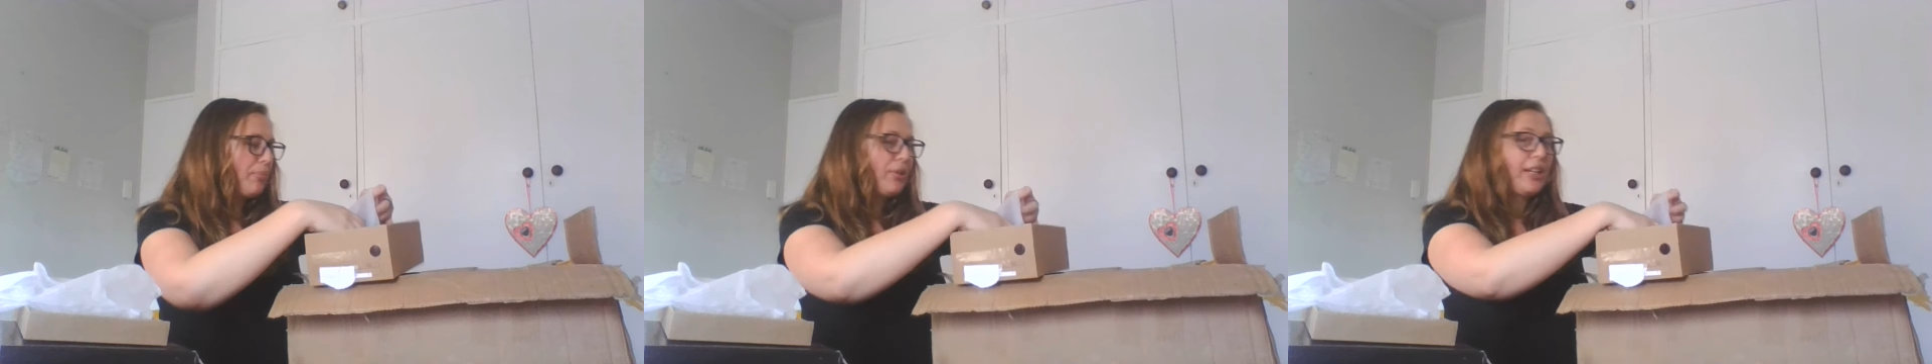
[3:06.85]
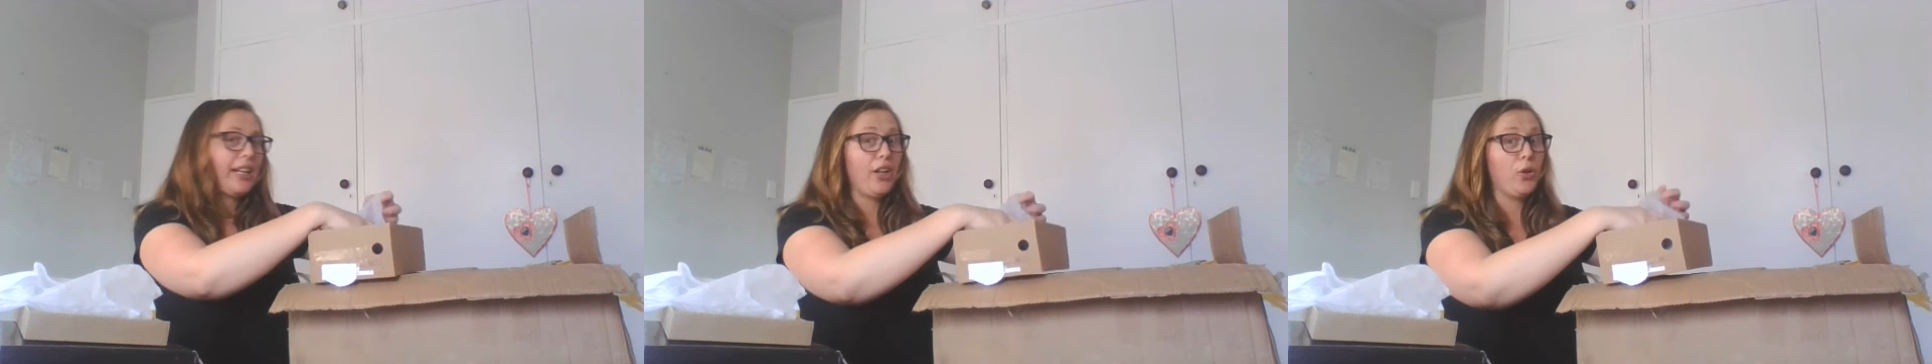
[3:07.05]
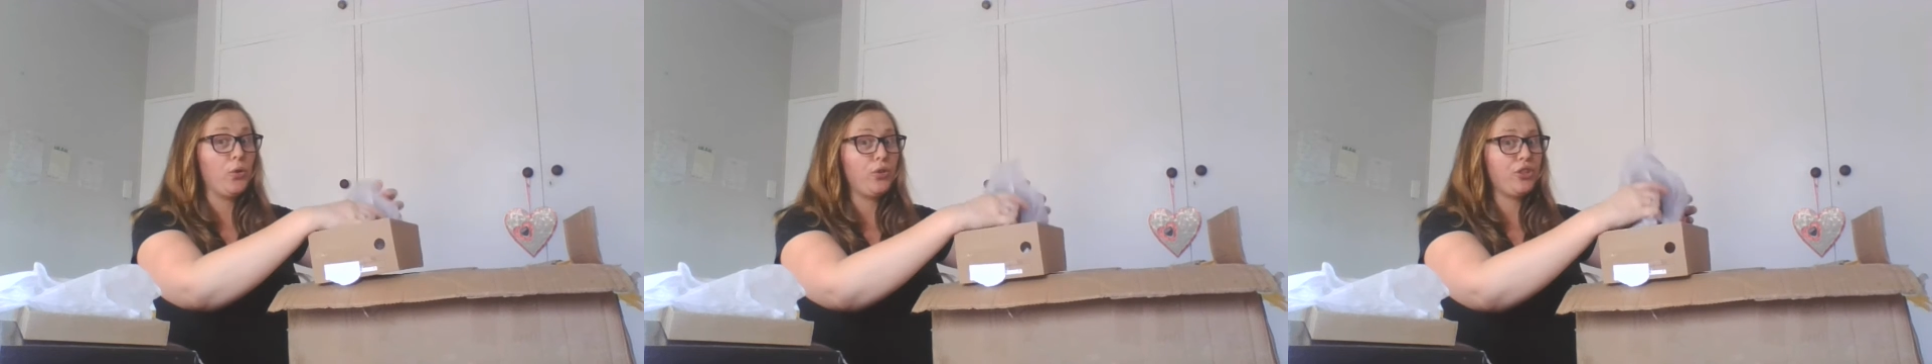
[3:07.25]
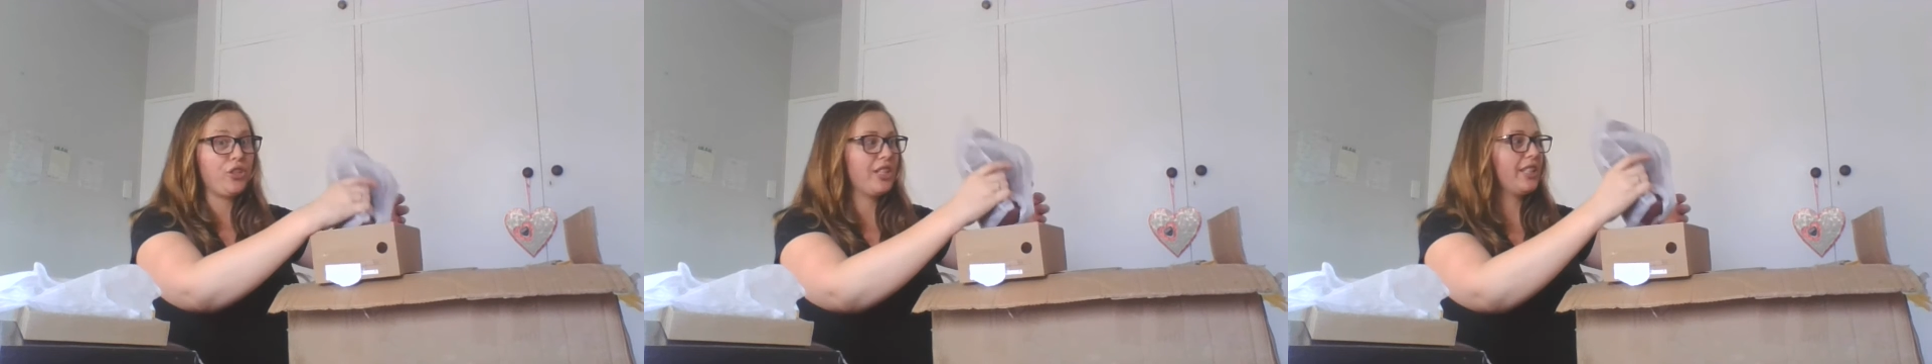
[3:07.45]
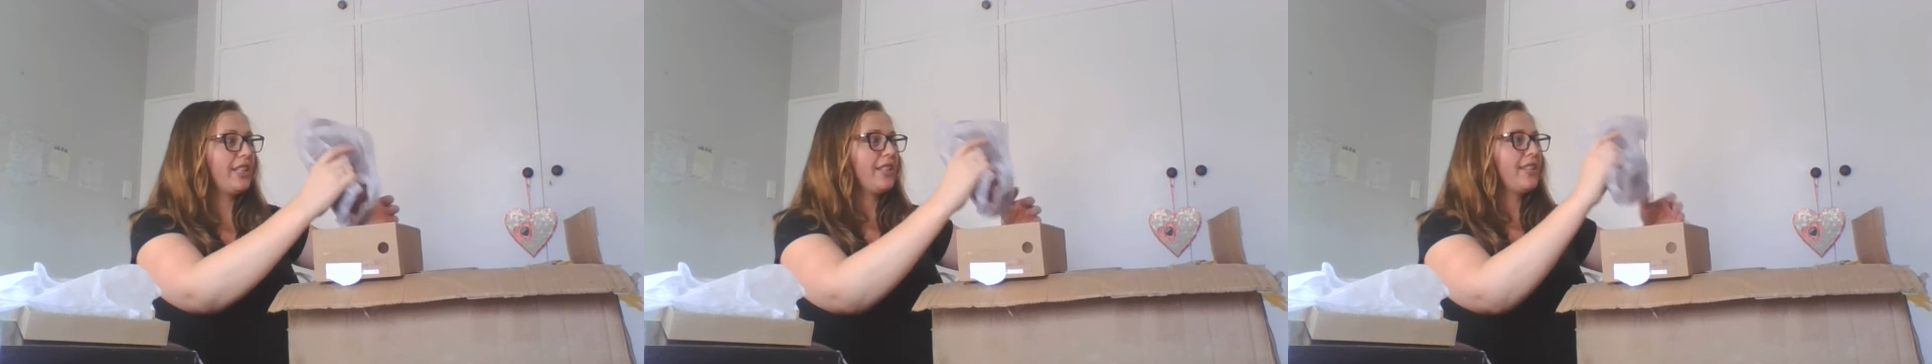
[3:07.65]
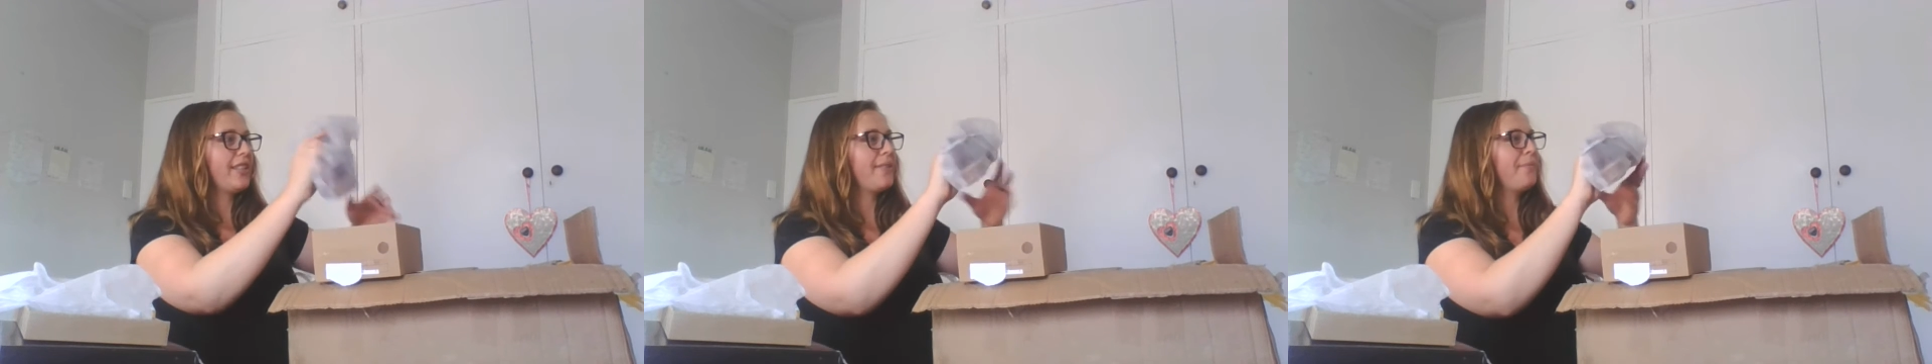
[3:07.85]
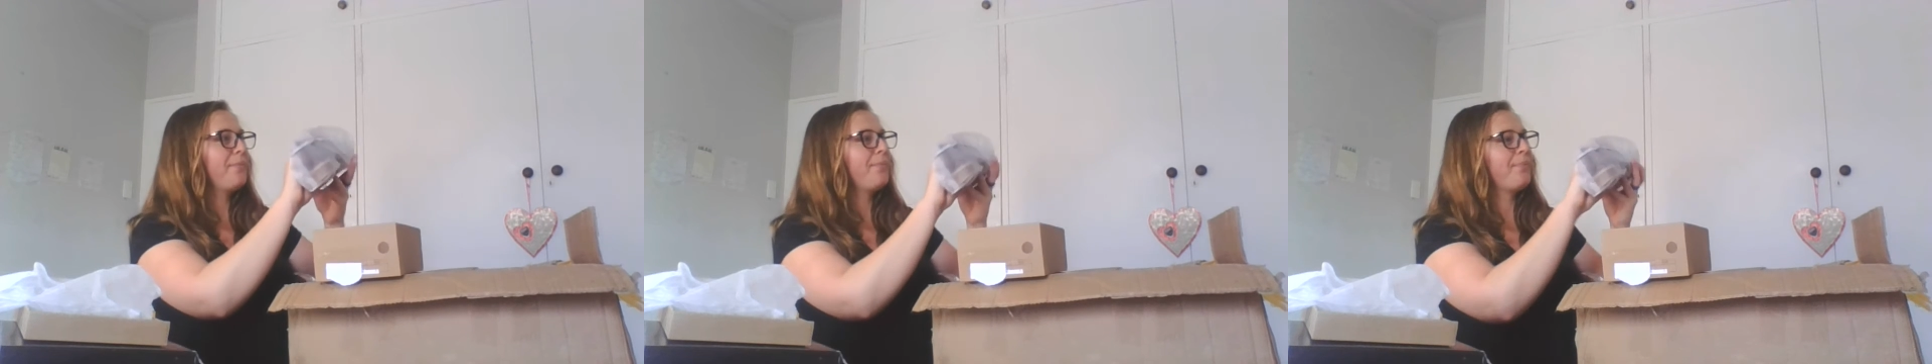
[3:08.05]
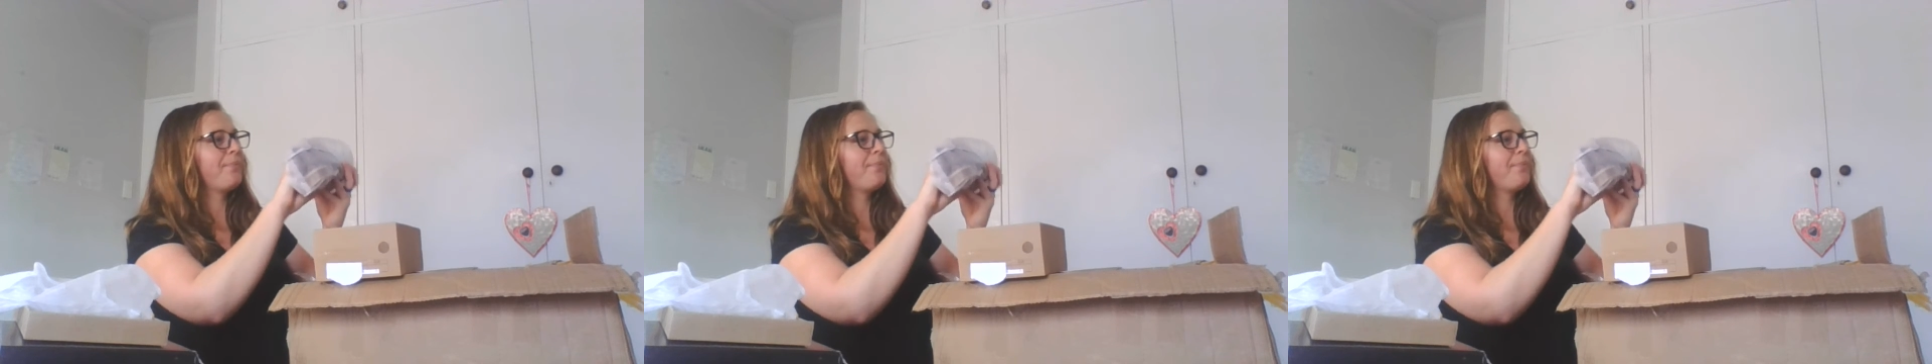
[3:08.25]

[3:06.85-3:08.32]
is pretty gorgeous.